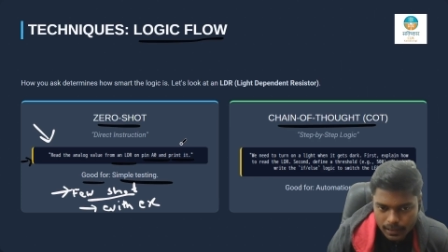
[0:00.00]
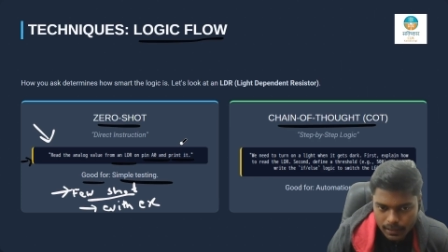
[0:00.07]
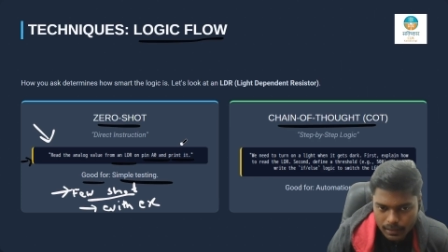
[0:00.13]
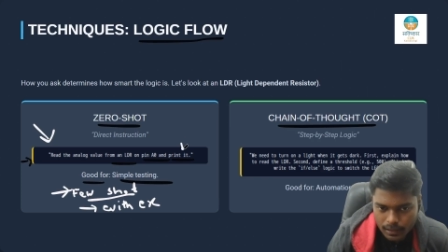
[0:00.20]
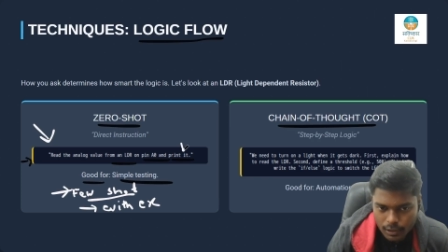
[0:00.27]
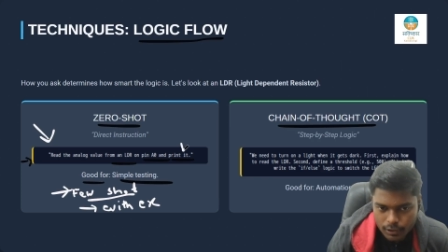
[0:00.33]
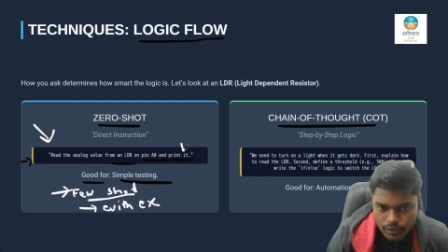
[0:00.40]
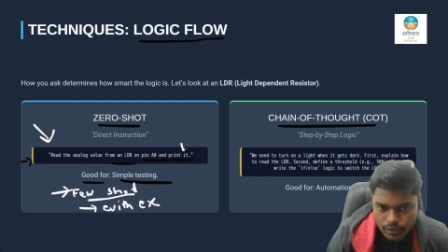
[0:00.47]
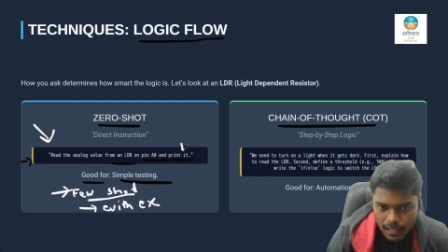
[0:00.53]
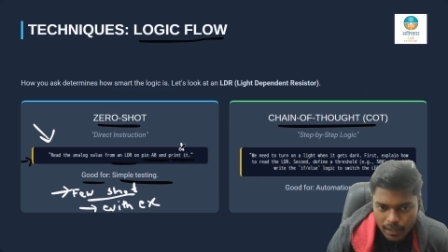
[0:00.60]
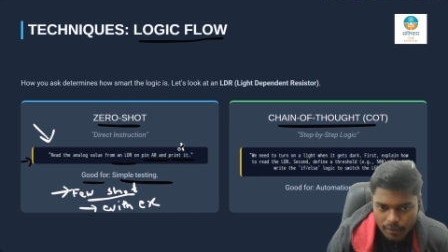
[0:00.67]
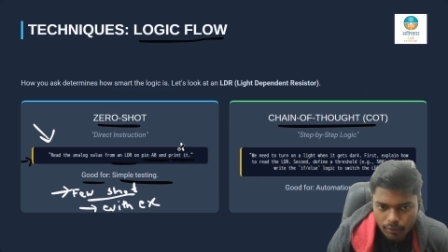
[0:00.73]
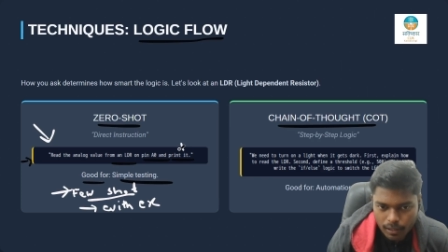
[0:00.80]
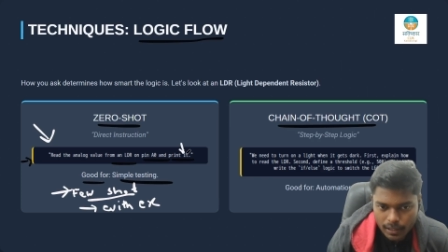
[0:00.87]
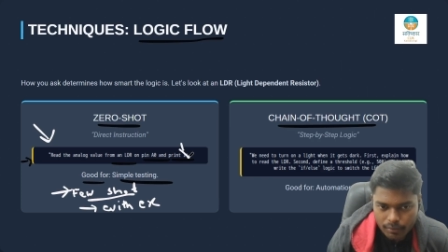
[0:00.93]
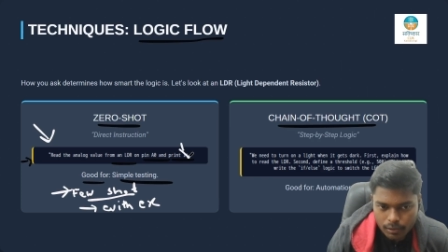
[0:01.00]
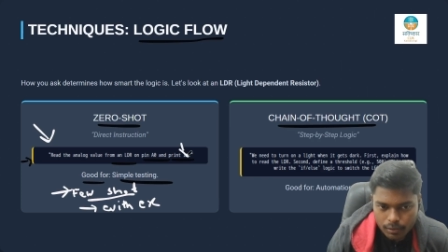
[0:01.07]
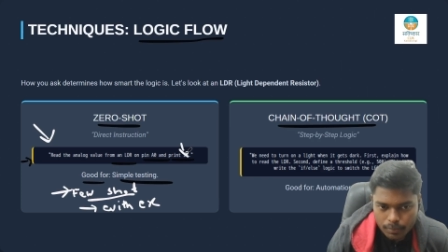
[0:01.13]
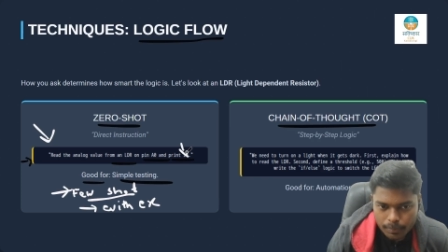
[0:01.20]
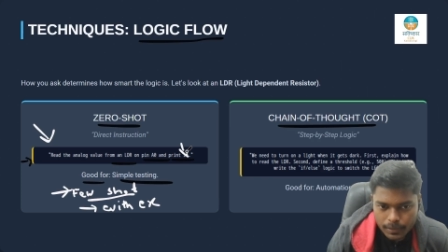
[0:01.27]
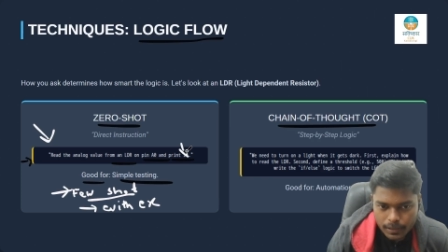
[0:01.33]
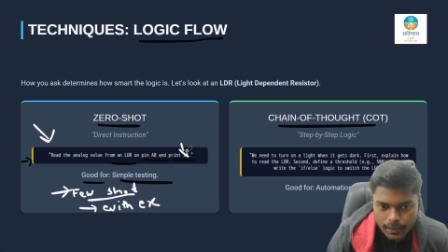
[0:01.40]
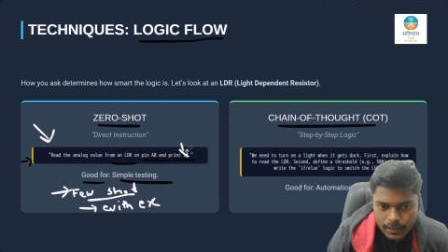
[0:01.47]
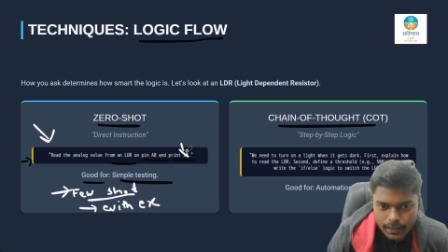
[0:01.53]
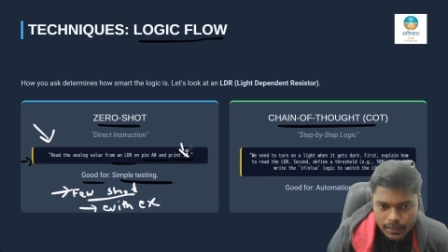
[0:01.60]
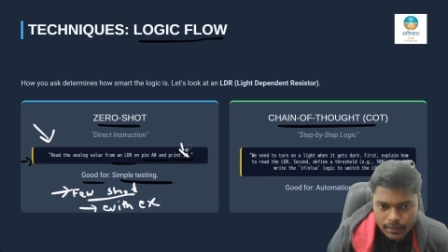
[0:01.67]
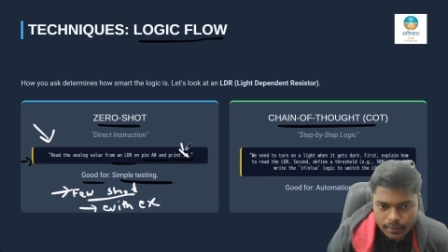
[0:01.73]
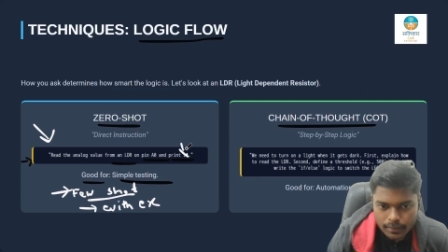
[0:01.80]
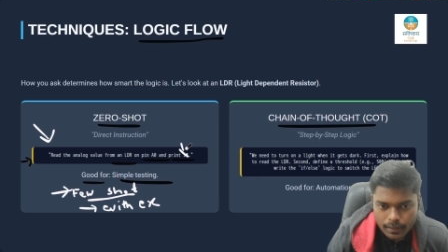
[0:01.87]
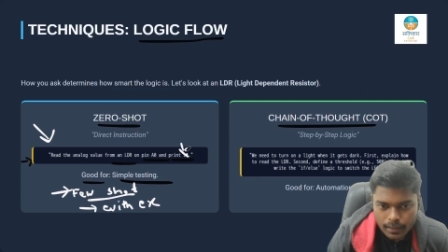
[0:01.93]
it, right? So how I want to print
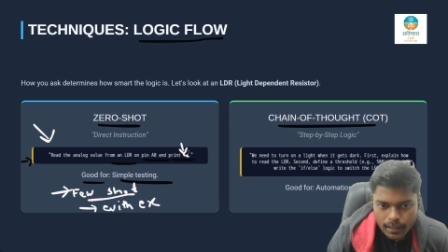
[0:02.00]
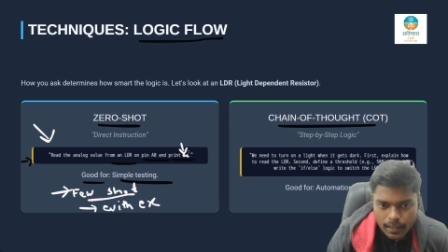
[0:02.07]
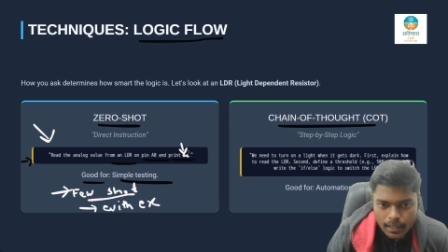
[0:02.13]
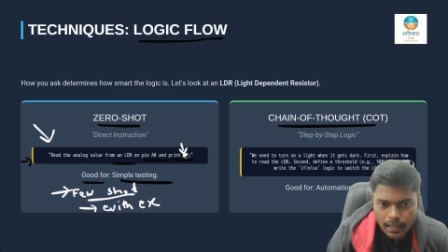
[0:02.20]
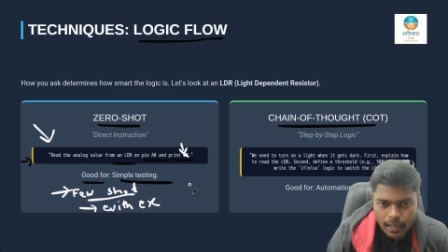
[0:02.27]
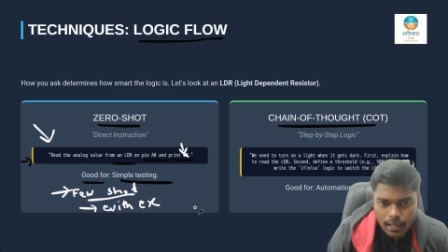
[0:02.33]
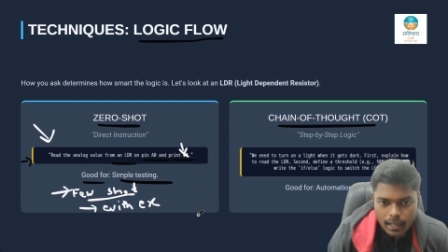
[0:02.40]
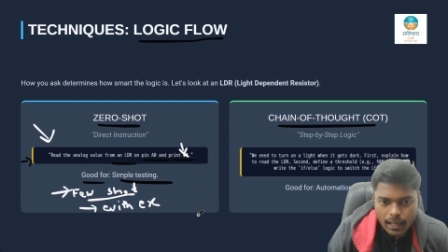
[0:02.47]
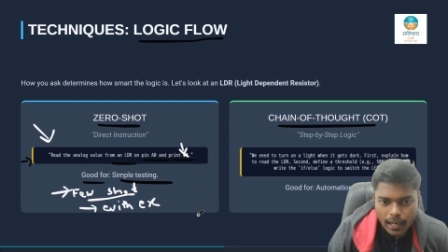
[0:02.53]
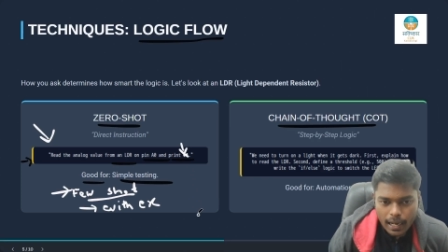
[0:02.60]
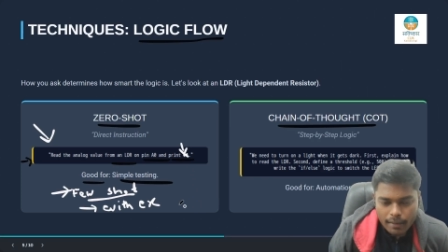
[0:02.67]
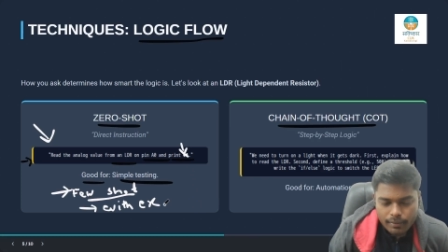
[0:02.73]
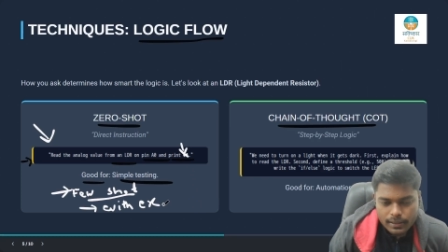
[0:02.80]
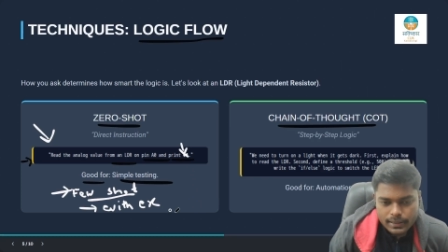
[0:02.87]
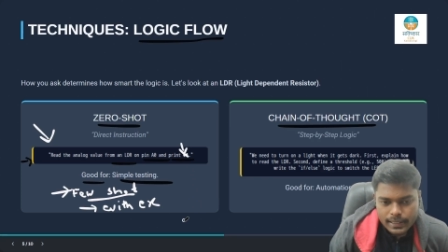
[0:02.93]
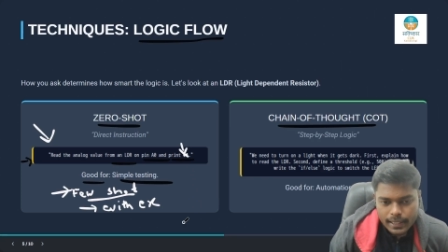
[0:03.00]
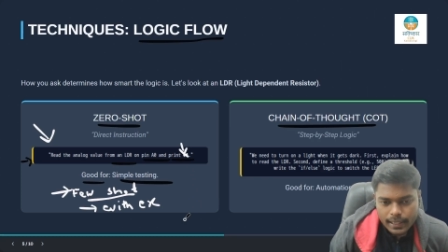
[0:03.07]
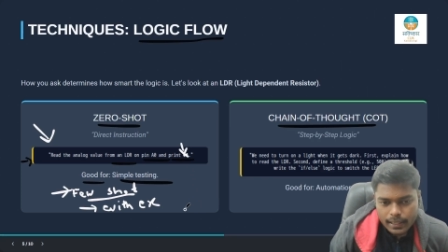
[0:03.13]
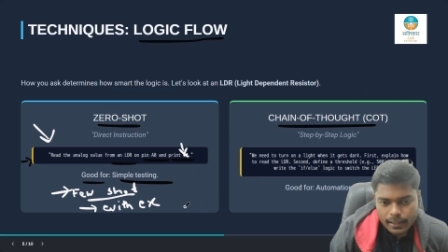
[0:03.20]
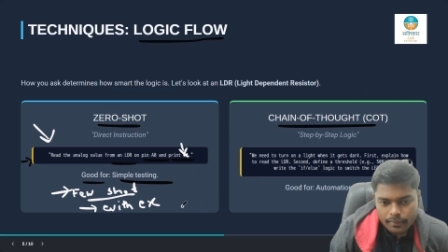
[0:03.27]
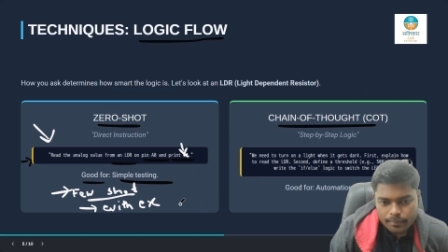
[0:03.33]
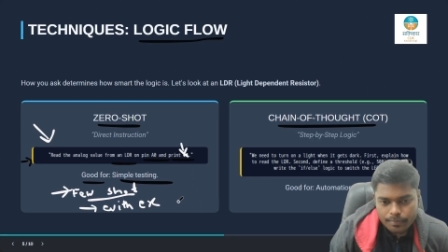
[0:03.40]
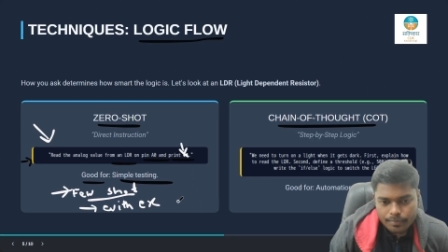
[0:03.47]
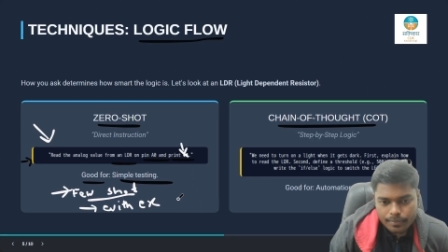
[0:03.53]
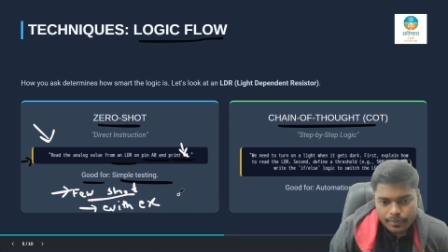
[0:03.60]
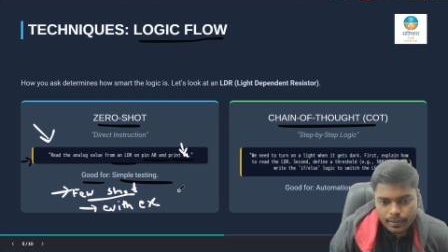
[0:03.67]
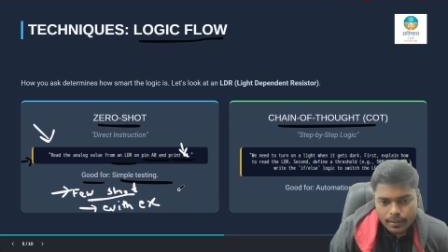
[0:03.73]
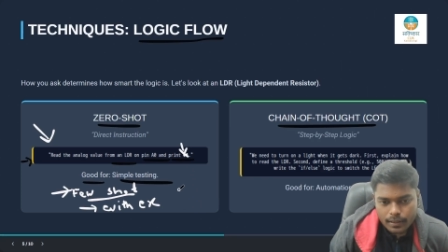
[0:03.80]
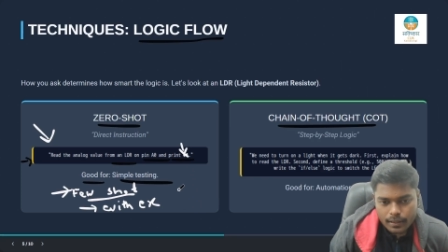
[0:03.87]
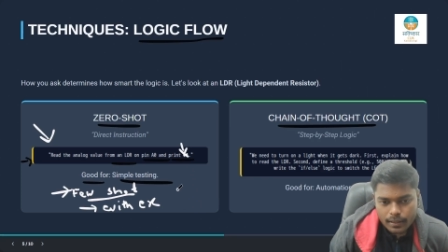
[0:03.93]
it? I will say,
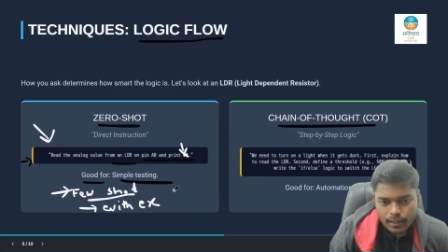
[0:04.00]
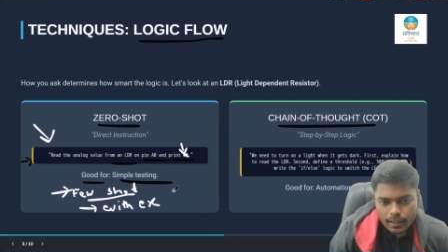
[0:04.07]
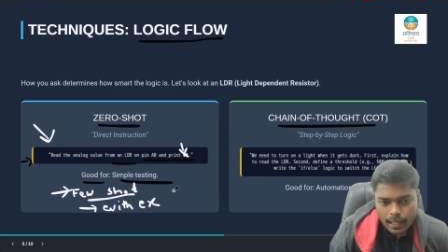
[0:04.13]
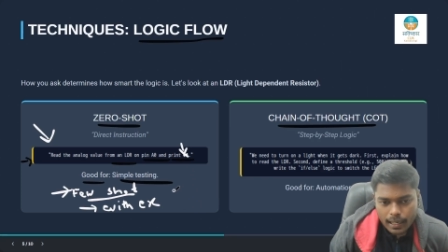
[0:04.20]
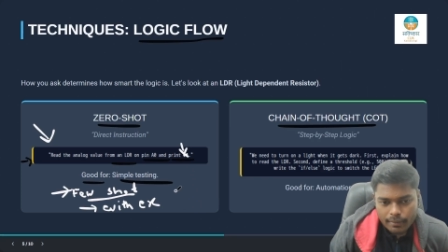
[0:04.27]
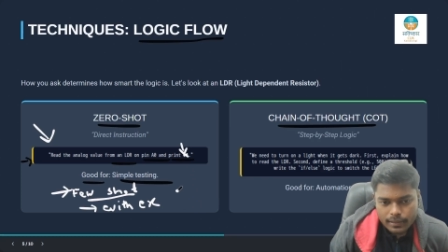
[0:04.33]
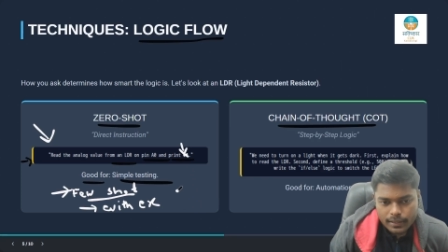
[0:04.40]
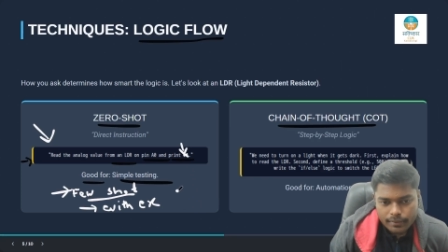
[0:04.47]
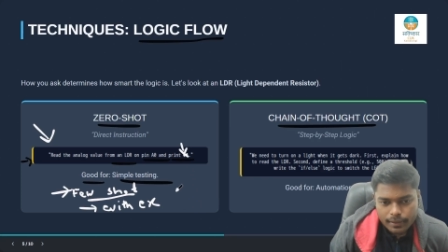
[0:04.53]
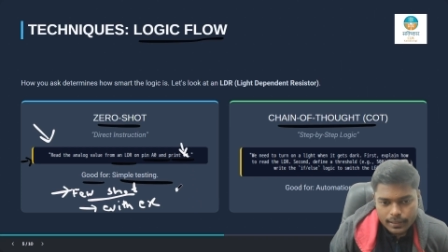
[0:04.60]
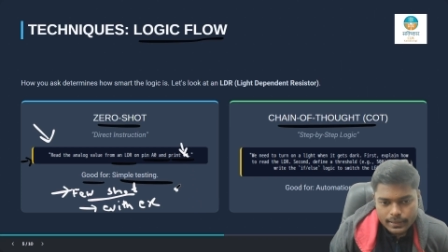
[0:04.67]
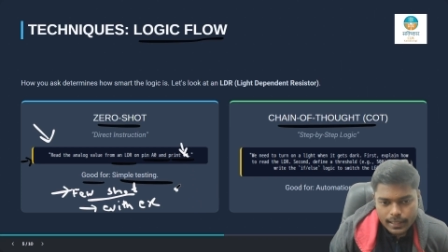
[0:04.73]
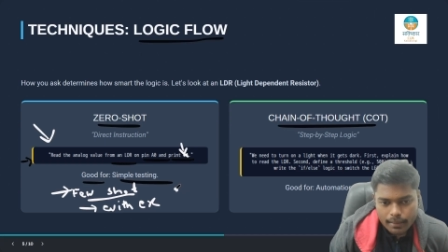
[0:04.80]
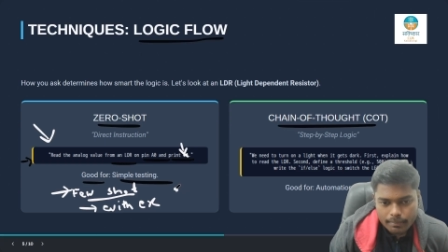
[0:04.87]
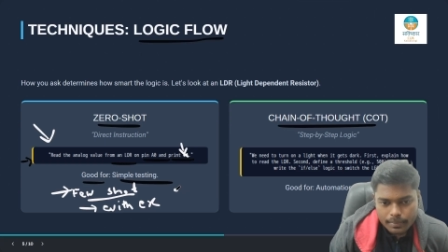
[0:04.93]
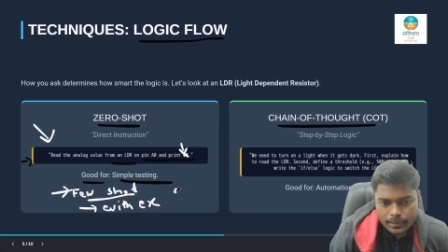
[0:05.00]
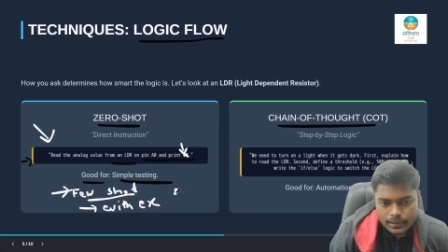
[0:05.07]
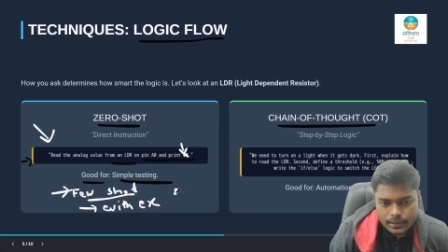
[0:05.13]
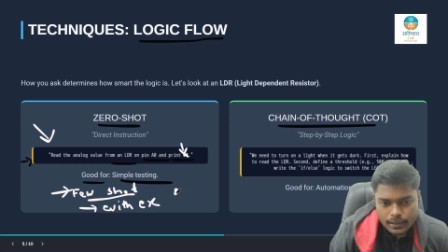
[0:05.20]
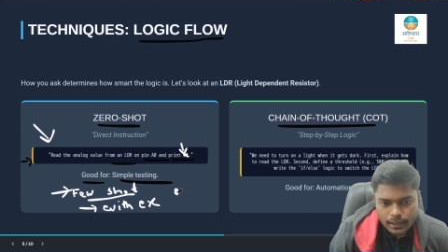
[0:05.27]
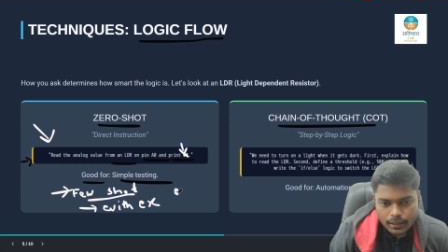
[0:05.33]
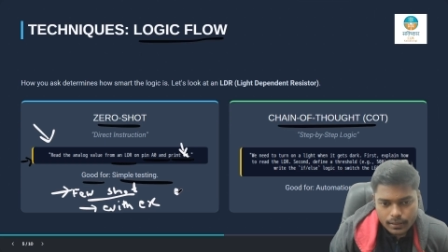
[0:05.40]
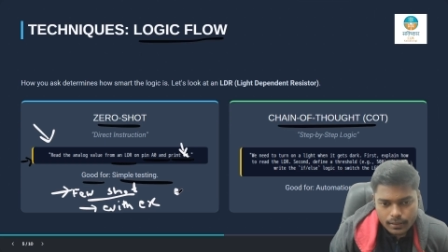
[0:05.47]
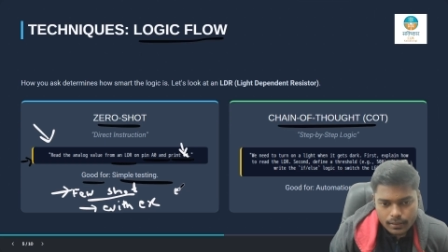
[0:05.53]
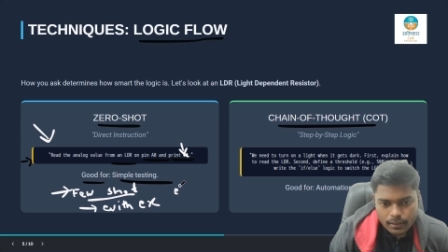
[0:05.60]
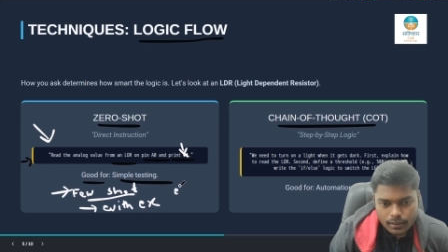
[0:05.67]
I will give examples, right?